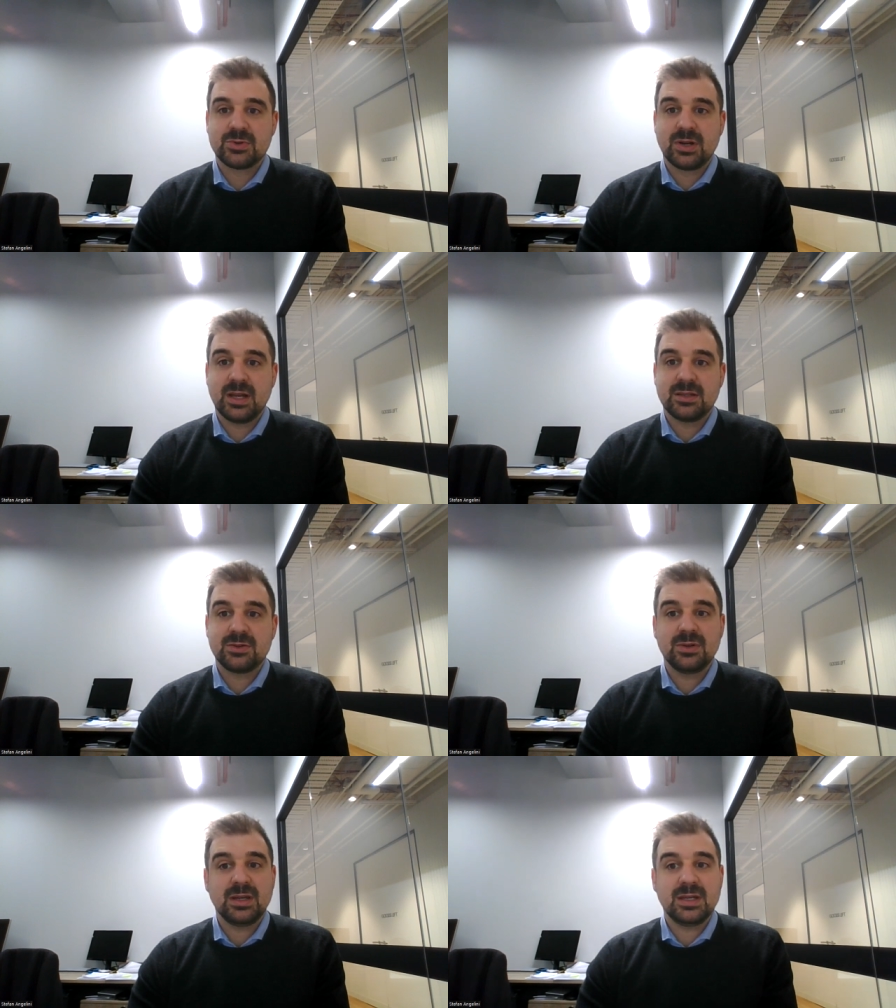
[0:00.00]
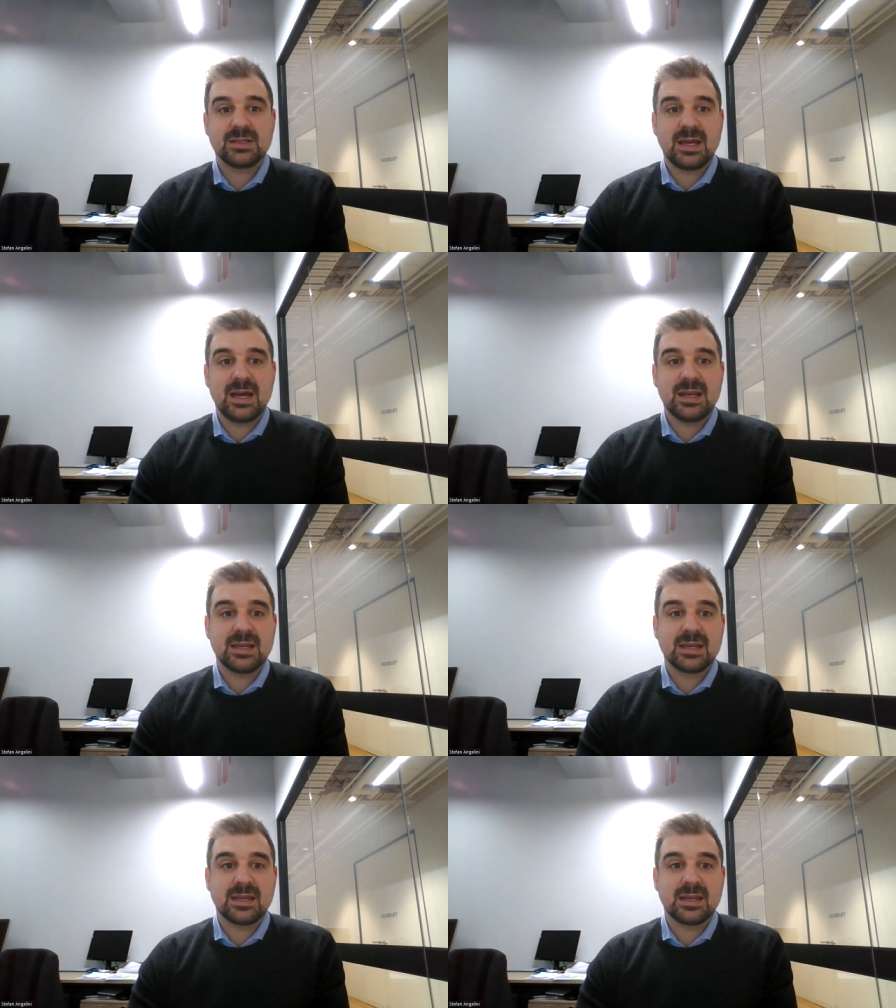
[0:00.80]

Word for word: I'm trying to get to is that